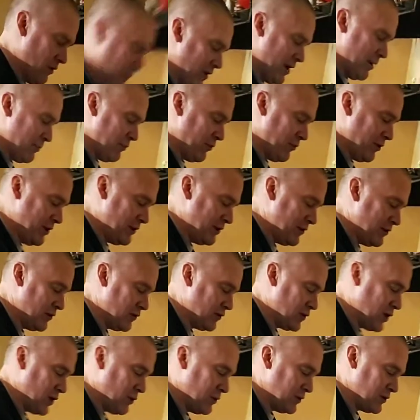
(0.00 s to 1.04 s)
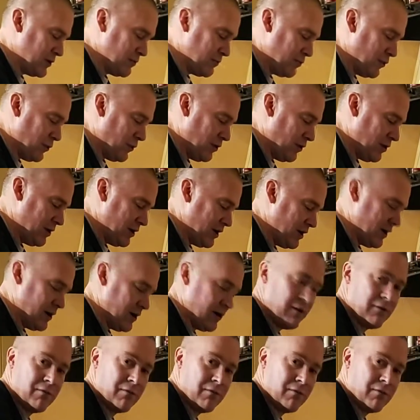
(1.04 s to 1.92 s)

of operations is always important here.